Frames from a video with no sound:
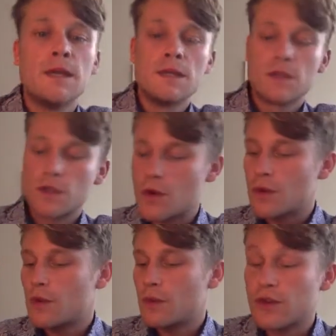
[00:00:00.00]

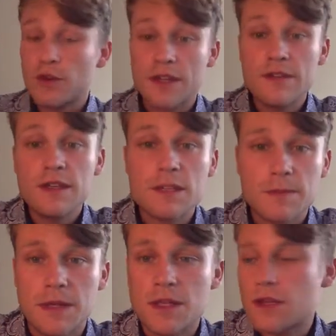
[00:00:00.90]
So when you're giving a
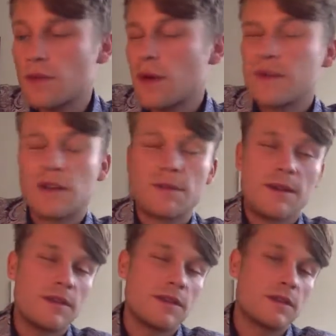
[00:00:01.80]
speech, and why we're talking
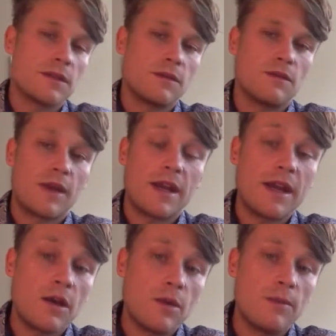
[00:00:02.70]
about this right
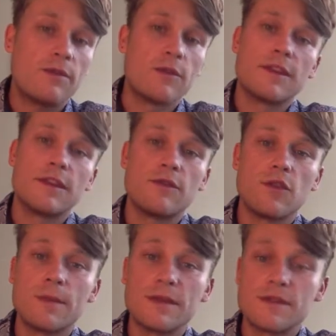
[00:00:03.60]
now before the
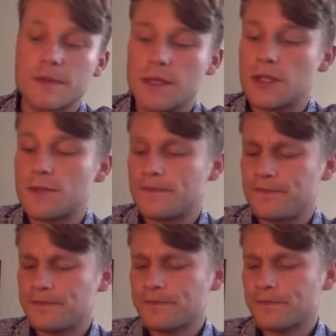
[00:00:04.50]
informative speech,
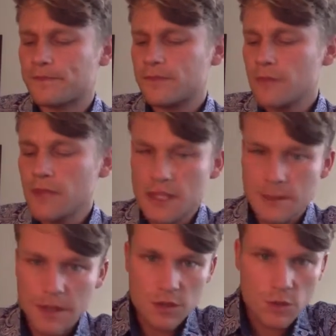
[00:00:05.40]
is
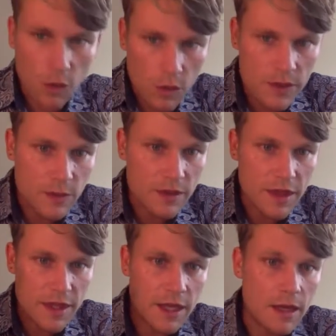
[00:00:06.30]
because you always want to
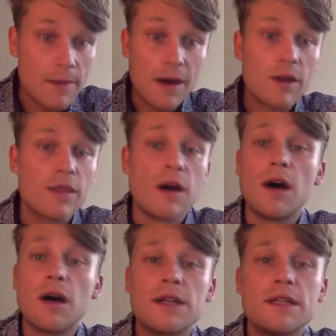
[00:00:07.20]
think about the
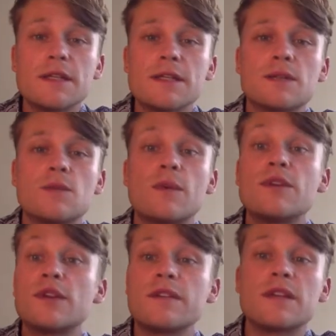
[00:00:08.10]
audience when
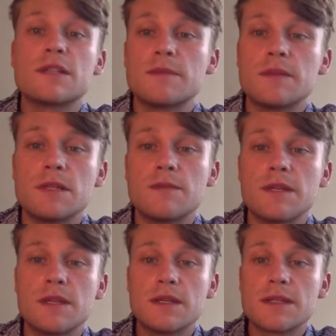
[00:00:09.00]
you're giving a speech,
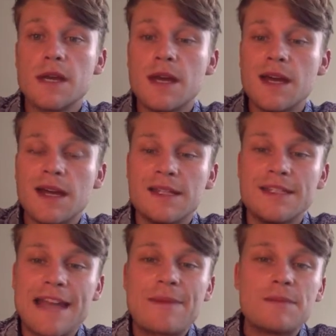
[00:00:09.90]
because
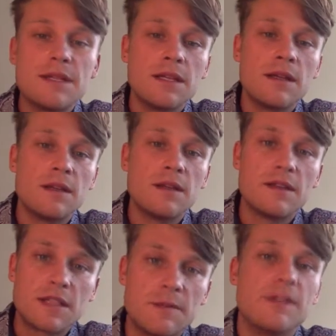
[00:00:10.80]
adapting
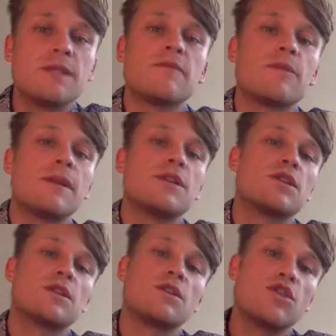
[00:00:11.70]
the speech
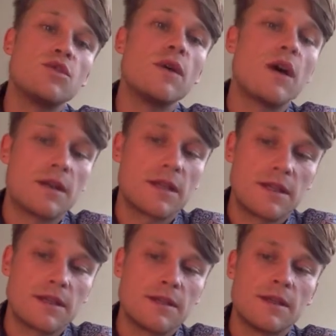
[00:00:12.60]
information to the
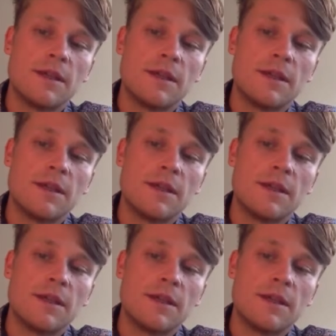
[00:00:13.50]
audience